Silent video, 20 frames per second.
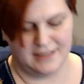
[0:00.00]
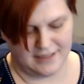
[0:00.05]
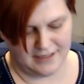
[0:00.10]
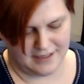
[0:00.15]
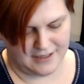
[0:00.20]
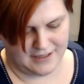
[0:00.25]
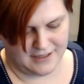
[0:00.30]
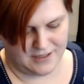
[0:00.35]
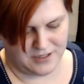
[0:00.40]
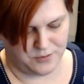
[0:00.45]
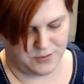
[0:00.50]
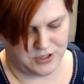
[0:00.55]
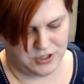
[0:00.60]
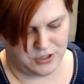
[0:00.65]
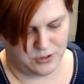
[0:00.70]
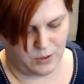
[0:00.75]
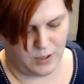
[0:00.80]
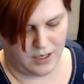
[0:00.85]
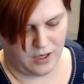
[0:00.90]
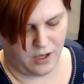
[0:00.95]
So once you
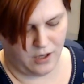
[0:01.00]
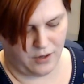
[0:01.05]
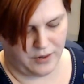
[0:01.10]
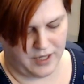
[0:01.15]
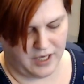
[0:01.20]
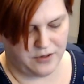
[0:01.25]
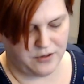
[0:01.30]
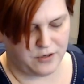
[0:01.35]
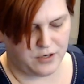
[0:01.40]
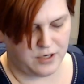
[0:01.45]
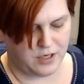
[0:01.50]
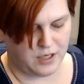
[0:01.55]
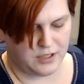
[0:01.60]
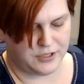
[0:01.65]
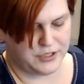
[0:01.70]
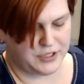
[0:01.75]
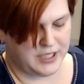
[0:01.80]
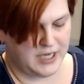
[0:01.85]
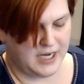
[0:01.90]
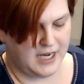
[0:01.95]
got all the other
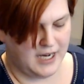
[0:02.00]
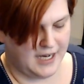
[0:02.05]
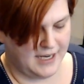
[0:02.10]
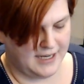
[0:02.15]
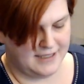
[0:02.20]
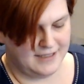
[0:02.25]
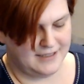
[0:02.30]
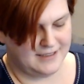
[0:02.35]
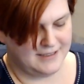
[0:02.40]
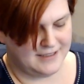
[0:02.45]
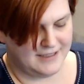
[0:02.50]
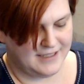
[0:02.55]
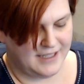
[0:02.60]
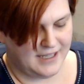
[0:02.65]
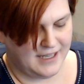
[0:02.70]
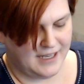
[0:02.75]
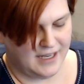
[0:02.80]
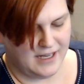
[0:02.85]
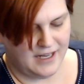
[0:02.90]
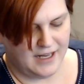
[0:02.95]
colors done,
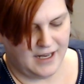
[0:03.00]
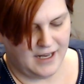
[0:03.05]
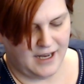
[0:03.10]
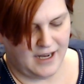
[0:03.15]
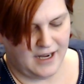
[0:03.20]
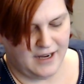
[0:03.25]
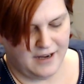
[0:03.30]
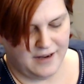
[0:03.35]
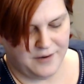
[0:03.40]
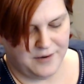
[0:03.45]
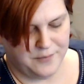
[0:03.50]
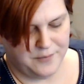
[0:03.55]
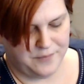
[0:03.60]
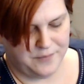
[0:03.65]
it